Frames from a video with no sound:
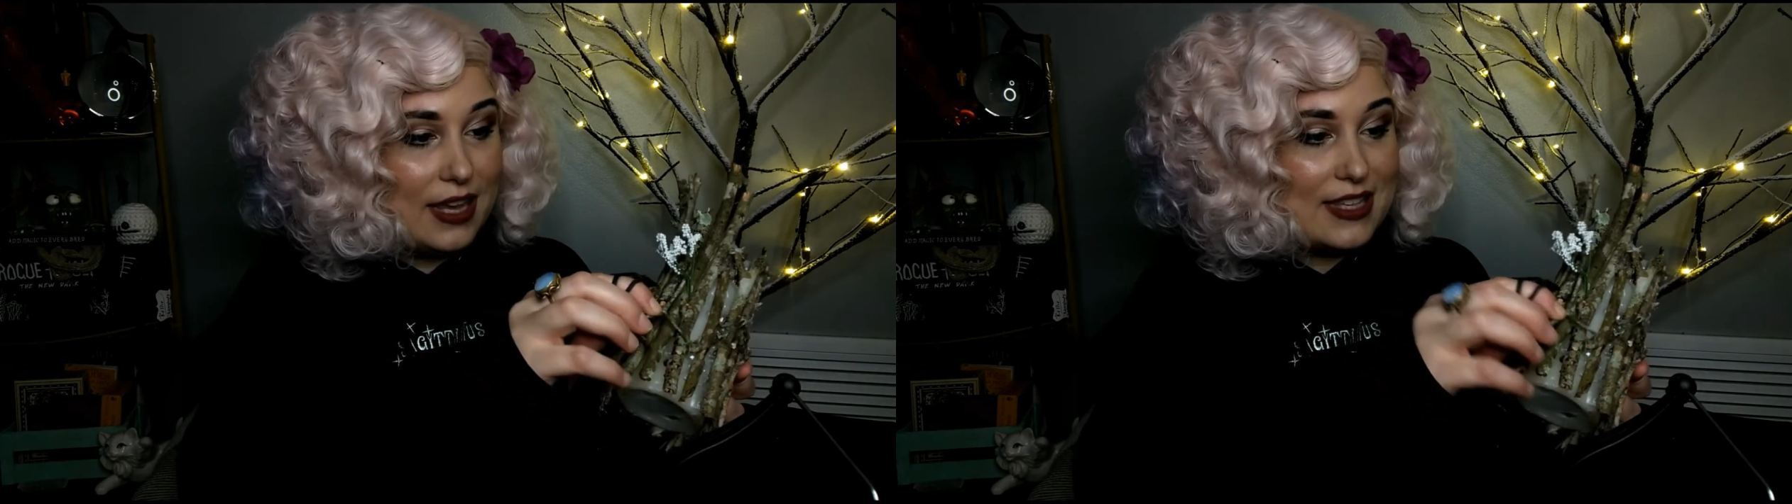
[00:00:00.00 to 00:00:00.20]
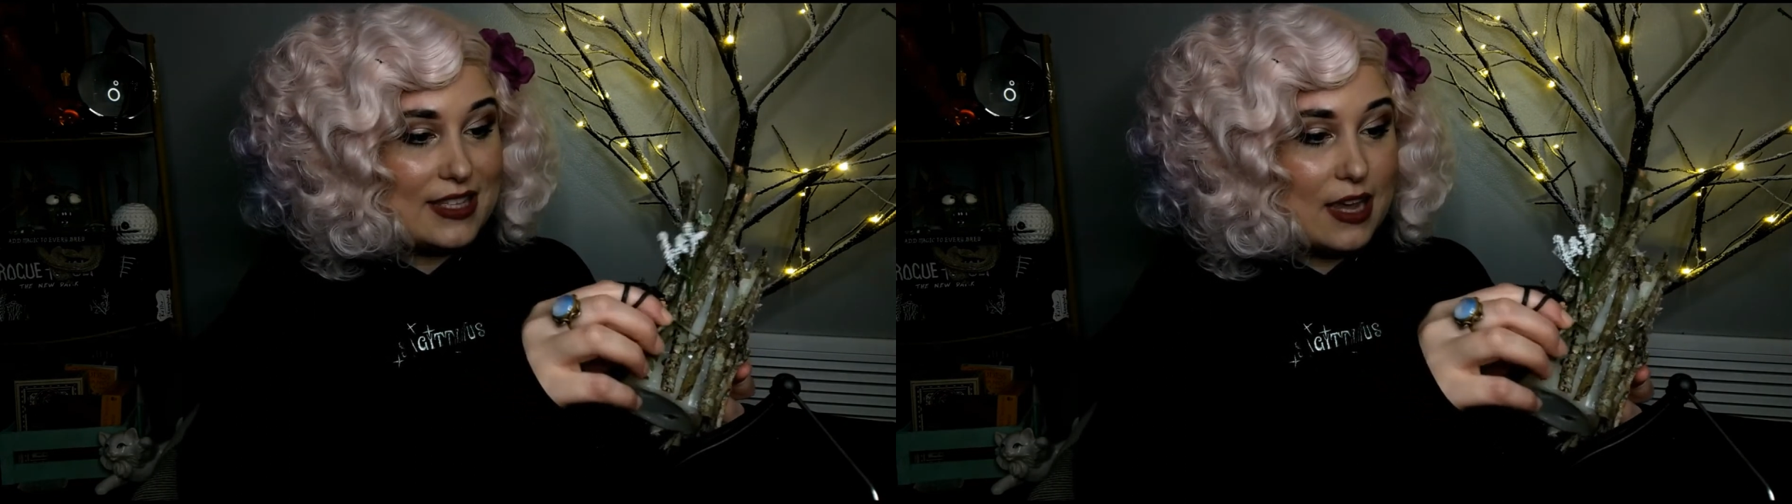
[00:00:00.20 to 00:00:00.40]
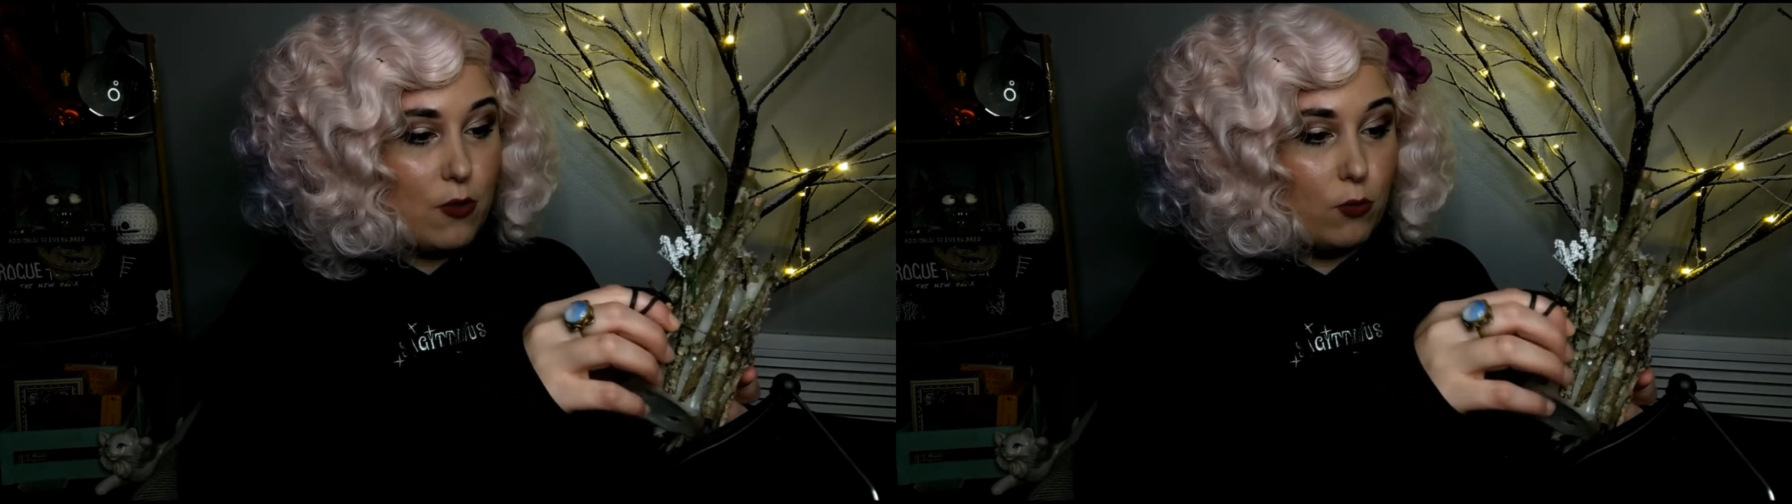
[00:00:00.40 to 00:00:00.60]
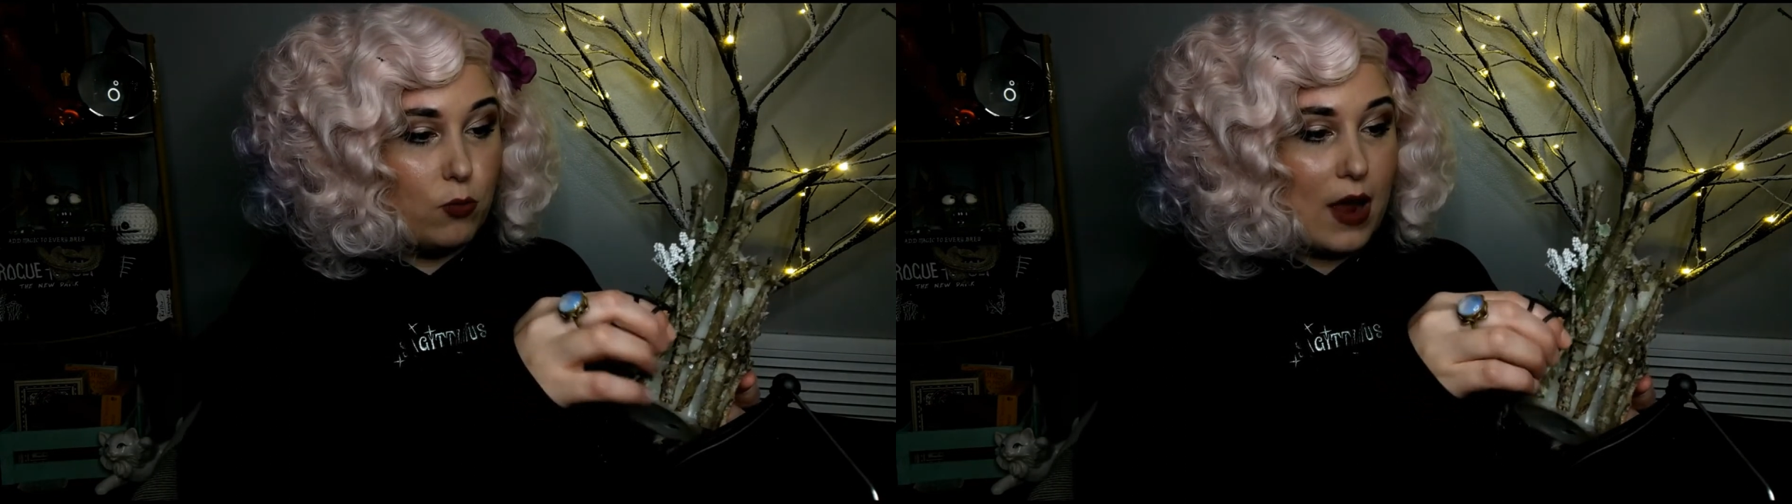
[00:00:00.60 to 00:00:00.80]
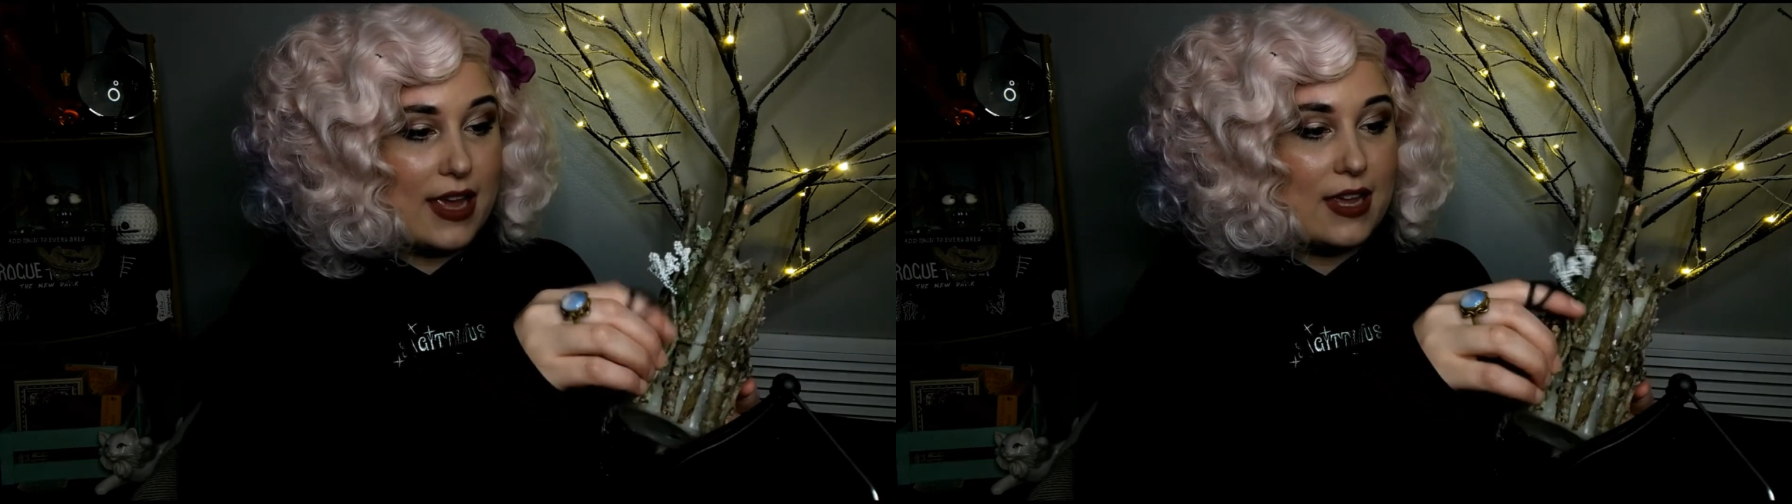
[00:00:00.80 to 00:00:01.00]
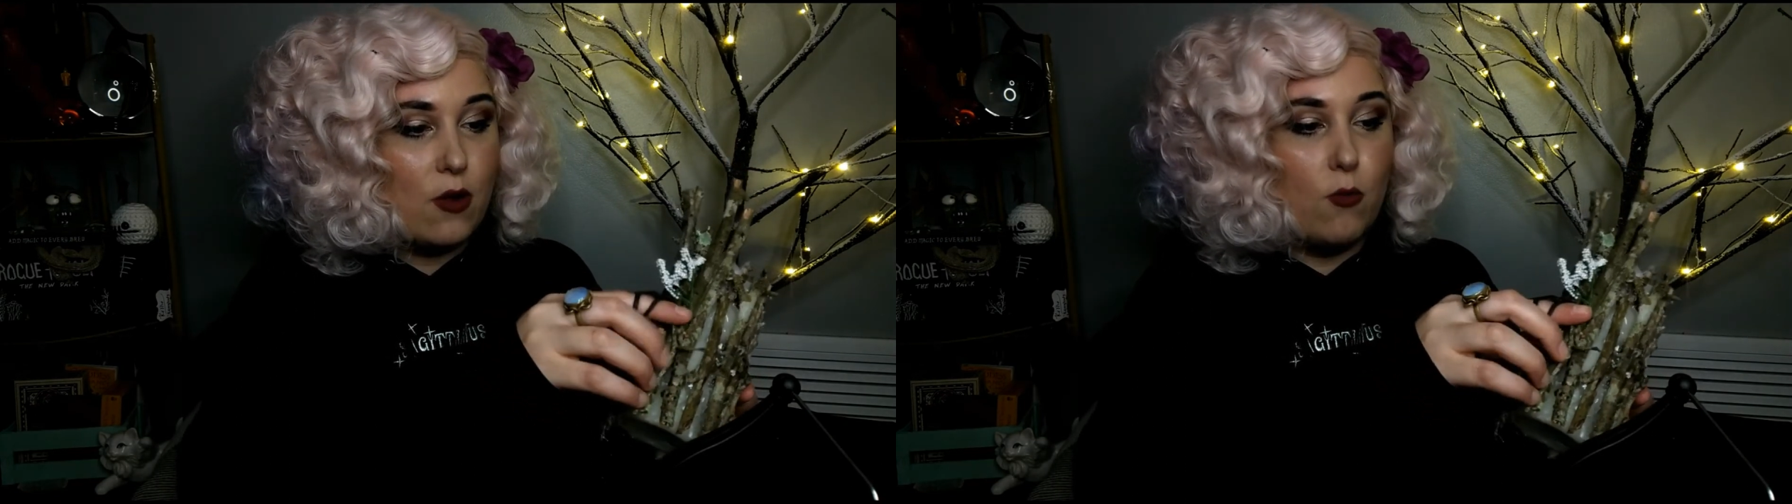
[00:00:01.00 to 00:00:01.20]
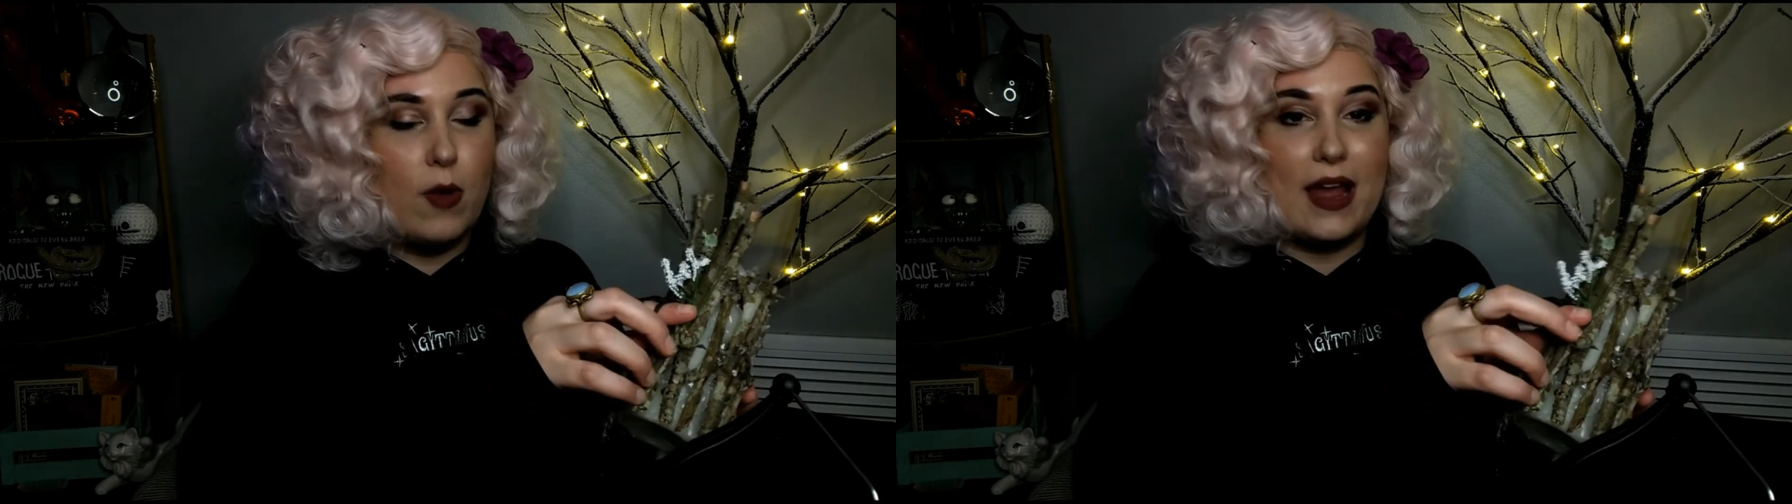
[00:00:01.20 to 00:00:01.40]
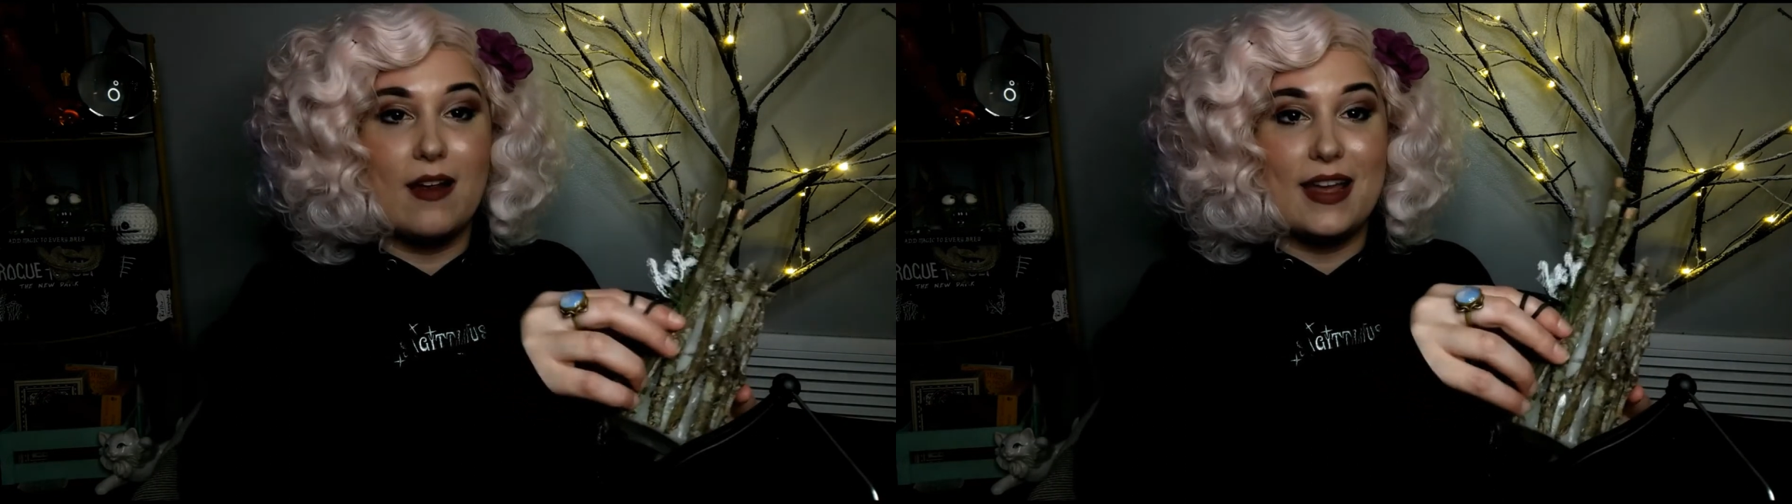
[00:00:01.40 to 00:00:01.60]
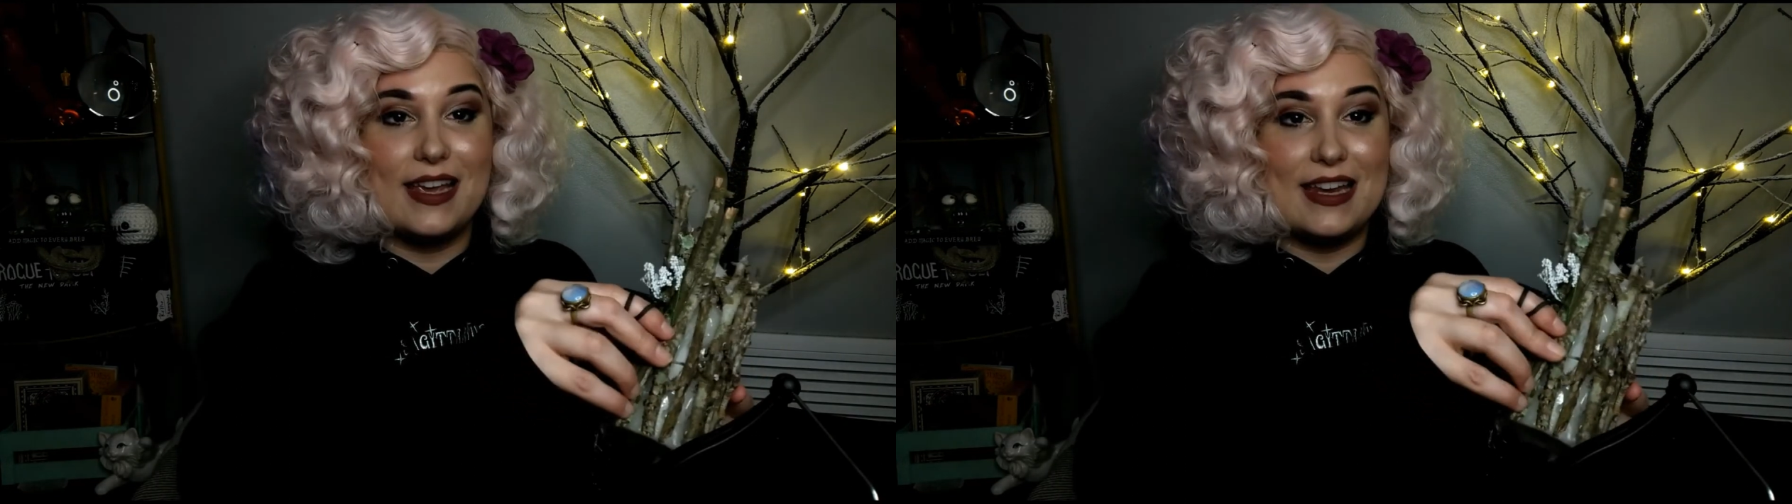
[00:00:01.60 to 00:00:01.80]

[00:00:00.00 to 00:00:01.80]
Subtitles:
Well, as a matter of fact,